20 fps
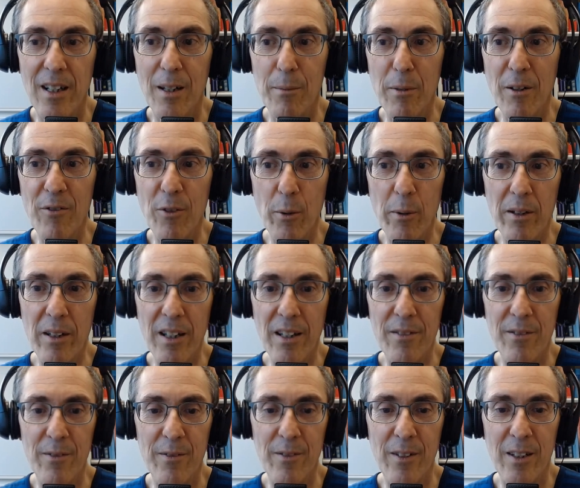Before we
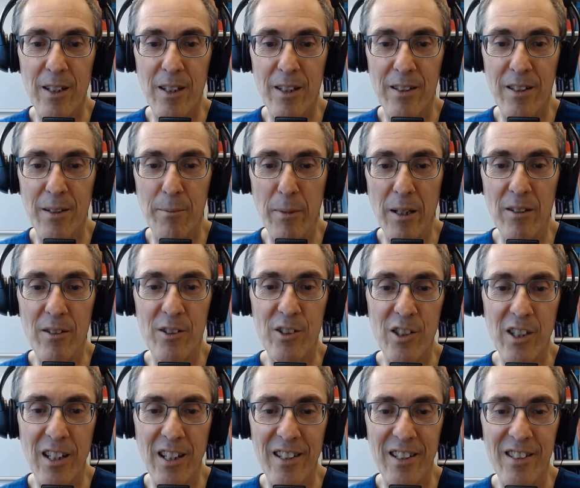leave the barrel
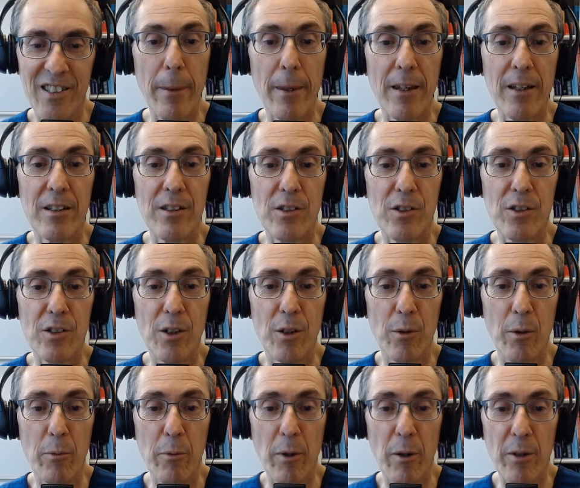challenge, so
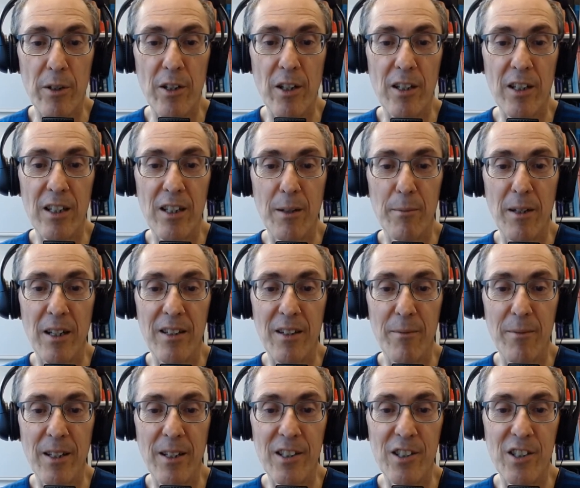when we were talking about the
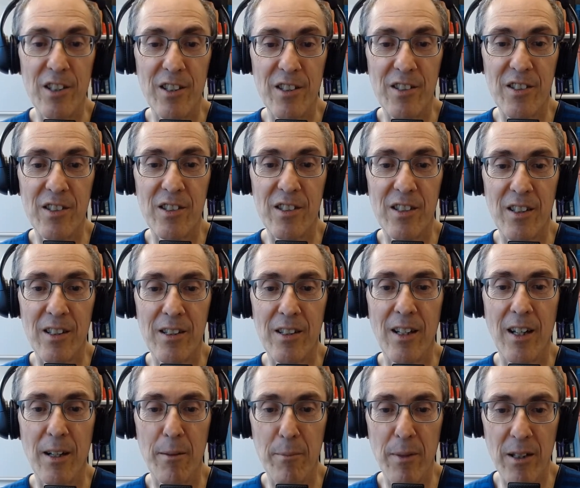patient's
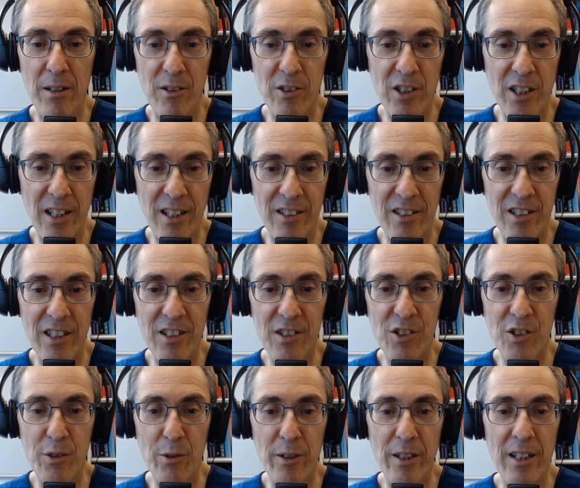got a barrel challenge
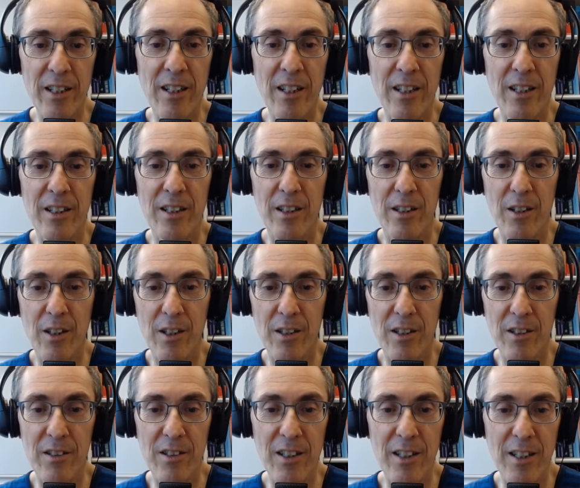history, you look at
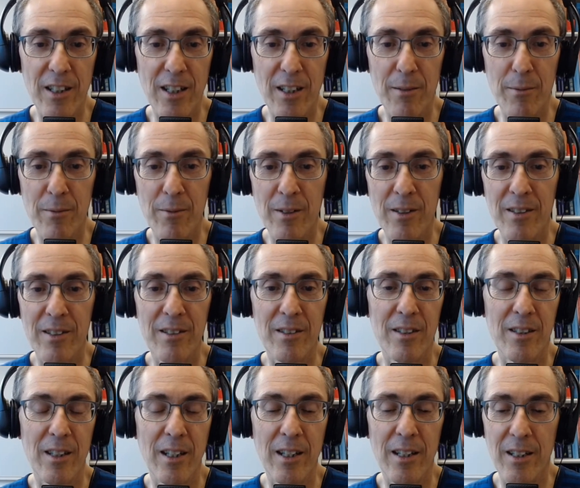the TM
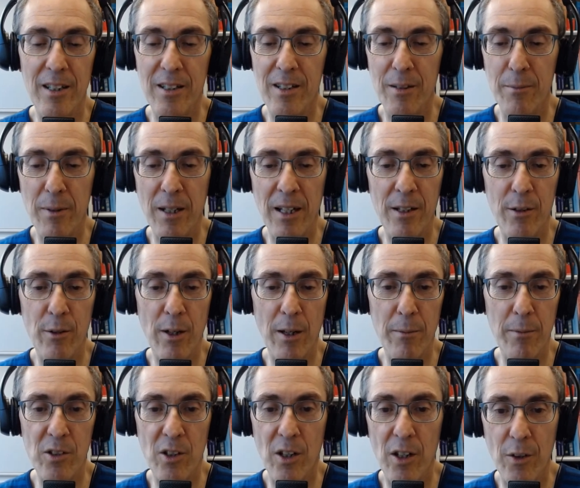and the
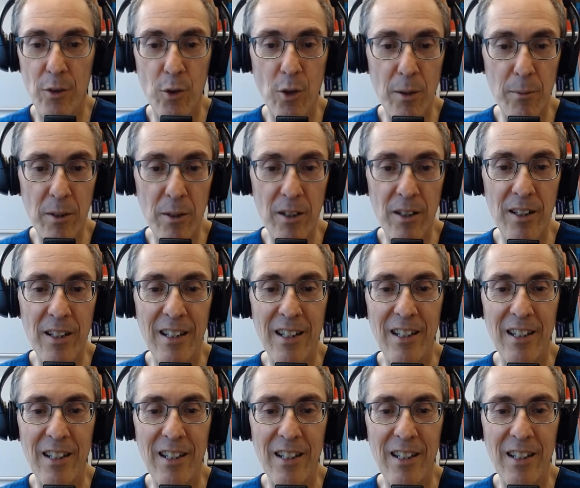tympanogram, it's all normal